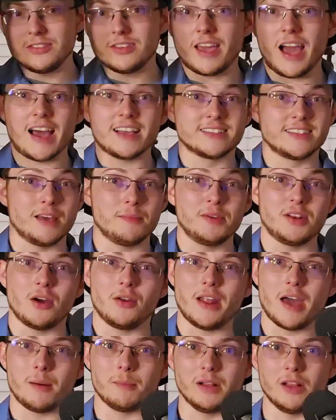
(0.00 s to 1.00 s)
Guys, let me
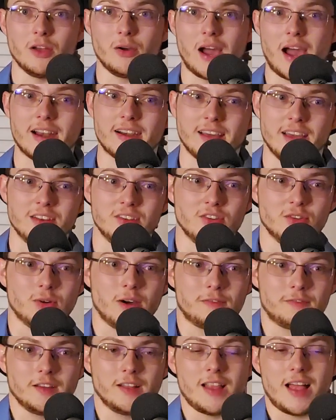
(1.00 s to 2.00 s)
know down below. How did I
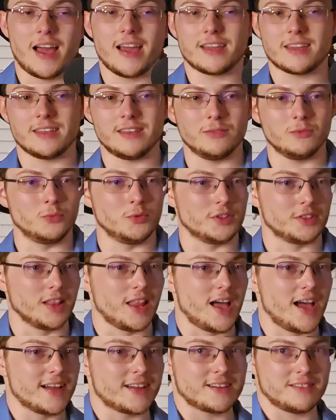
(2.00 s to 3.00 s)
do? I feel like with,
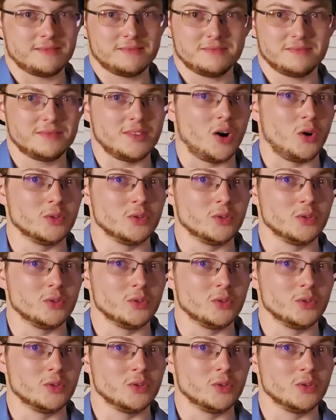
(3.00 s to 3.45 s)
like,